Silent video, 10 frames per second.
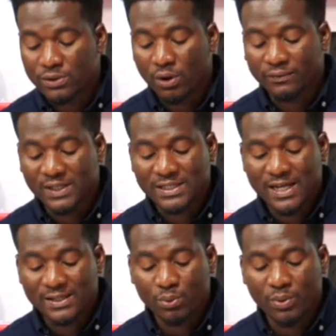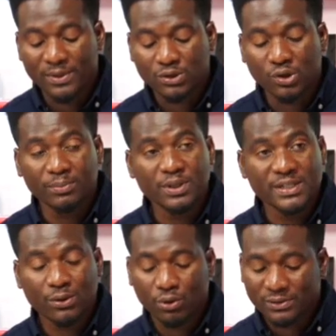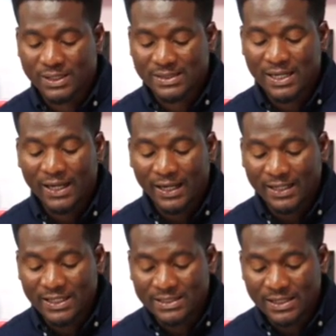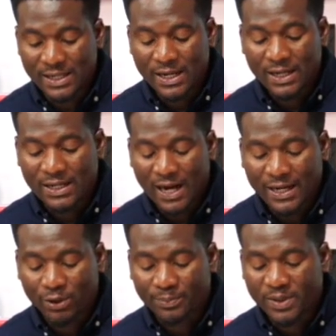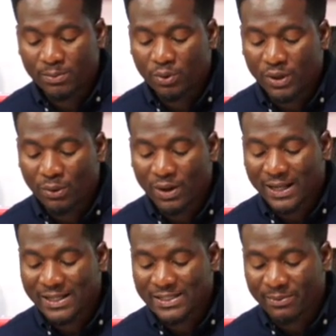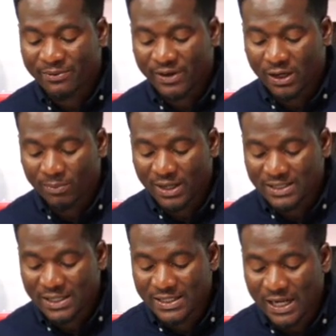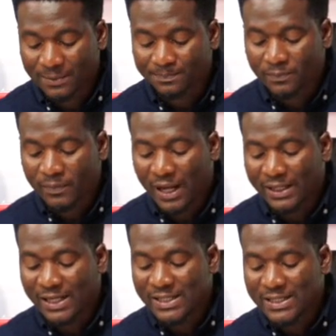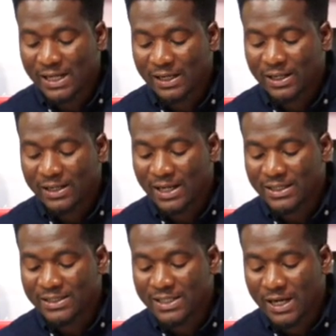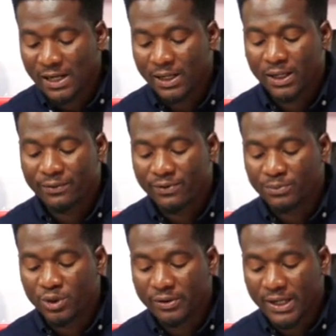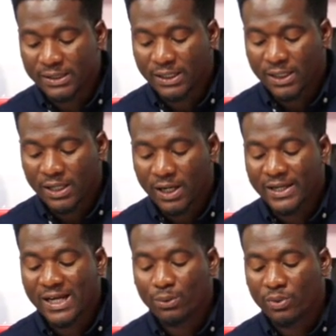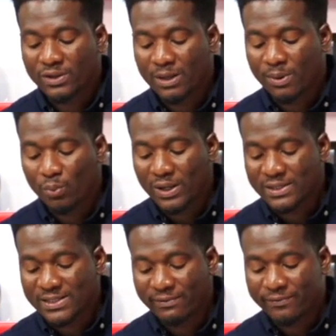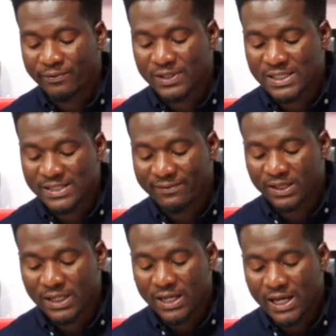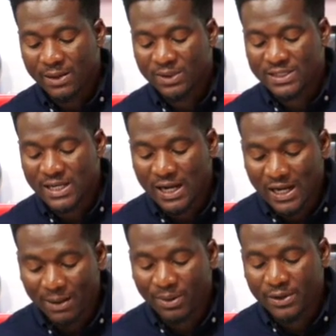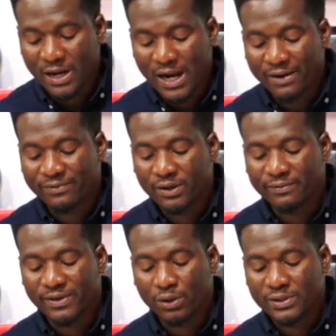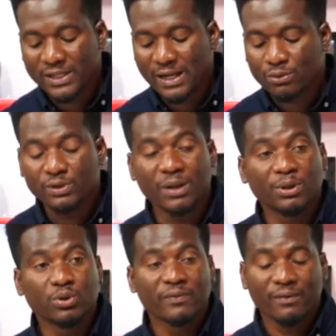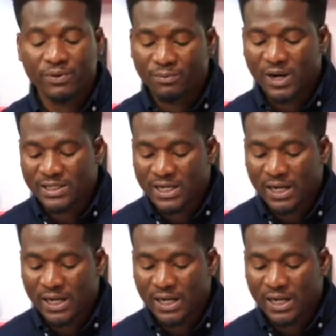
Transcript: of this year's women's WTA contest in Italy. Now, you go Piemo, our other semifinal match, and Helena Kalinina from Ukraine, a year world number 147, Ebesia Abaya, a friend of Veronika Kudametova from Russia,